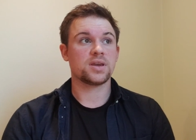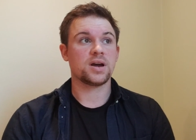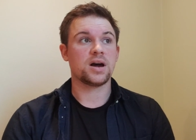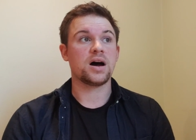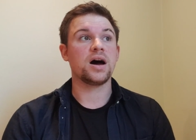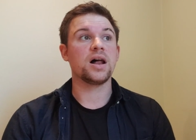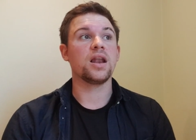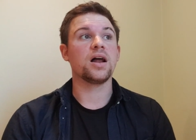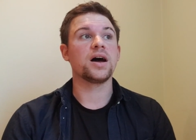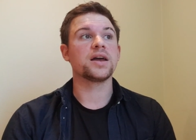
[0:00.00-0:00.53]

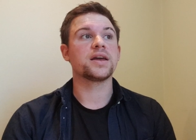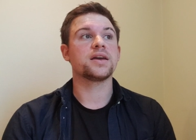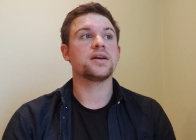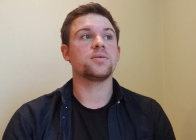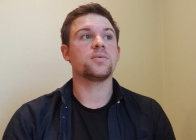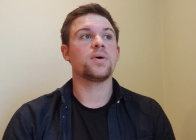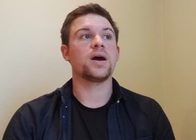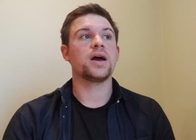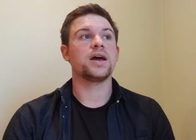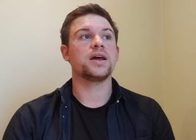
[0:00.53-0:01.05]
I like it
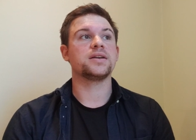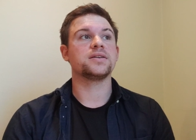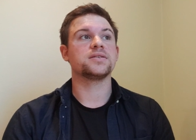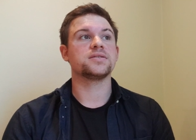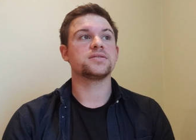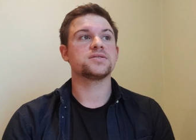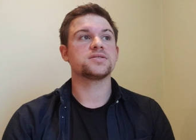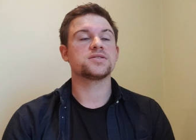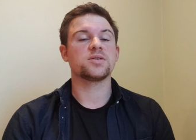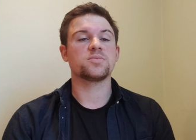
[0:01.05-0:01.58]

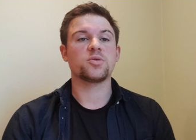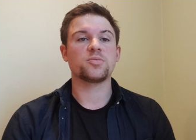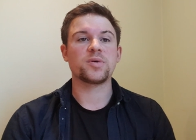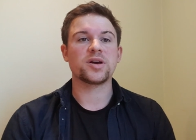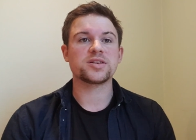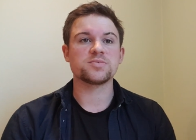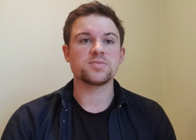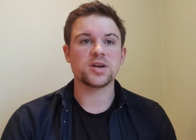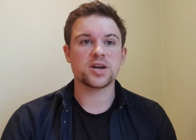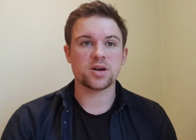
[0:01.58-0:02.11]
when someone
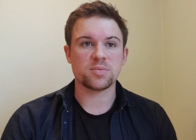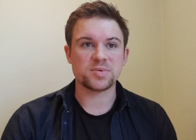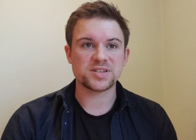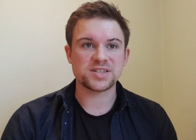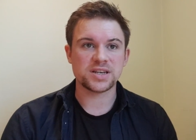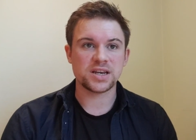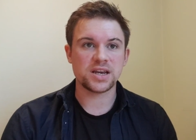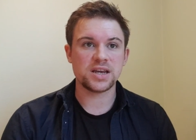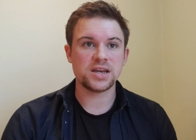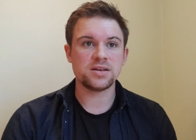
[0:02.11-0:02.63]
makes me a cup of
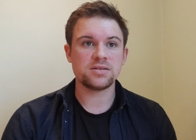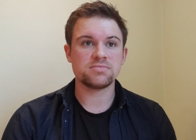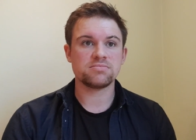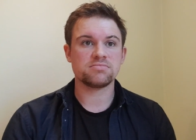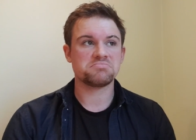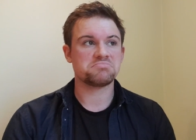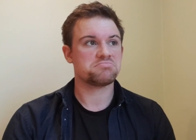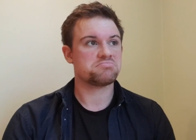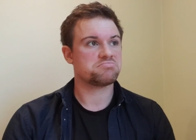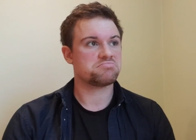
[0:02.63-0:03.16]
tea,
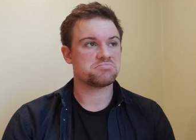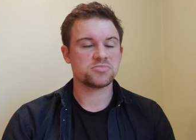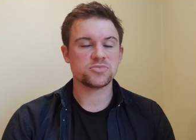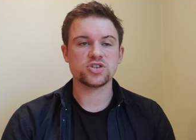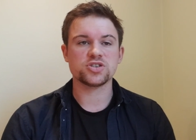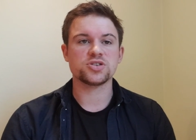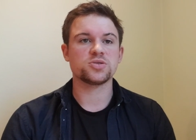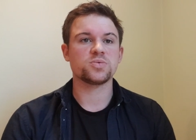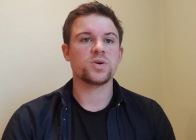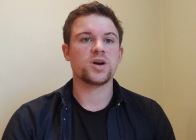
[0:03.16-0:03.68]

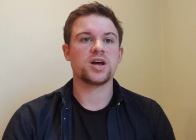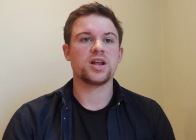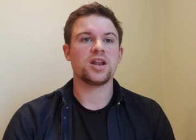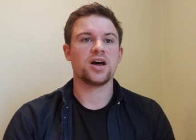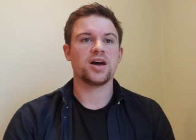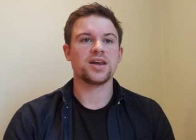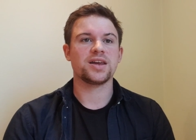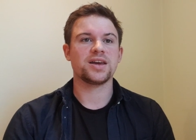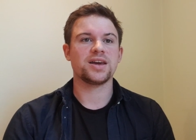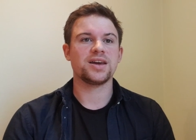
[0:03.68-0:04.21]
just the way I
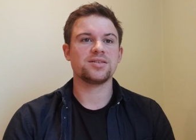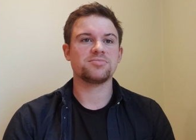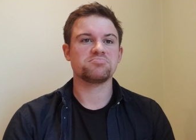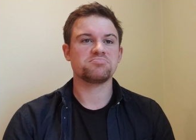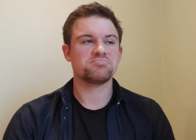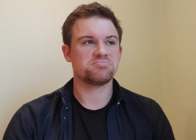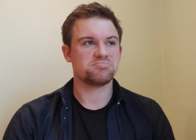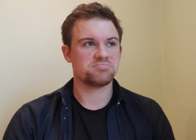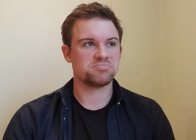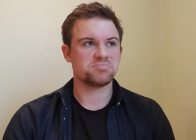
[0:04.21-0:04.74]
like it,
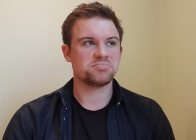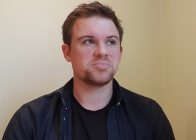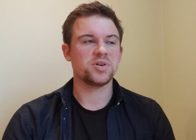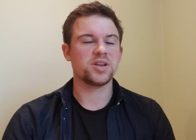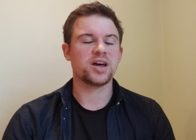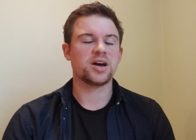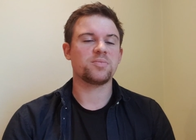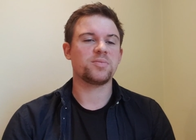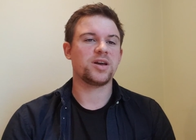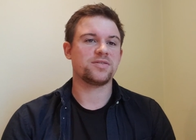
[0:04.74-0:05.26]

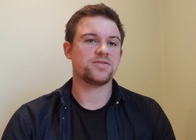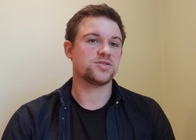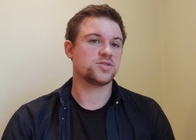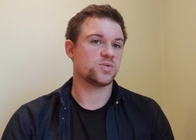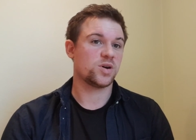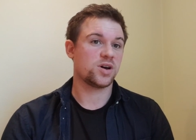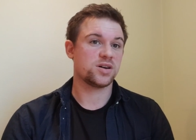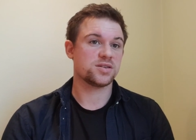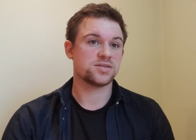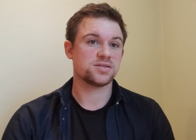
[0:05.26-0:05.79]
without me having to
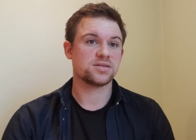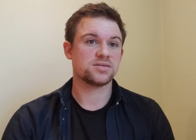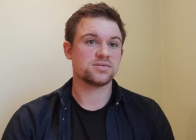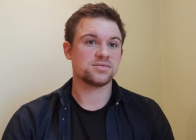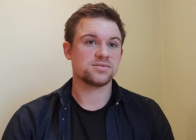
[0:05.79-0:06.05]
ask.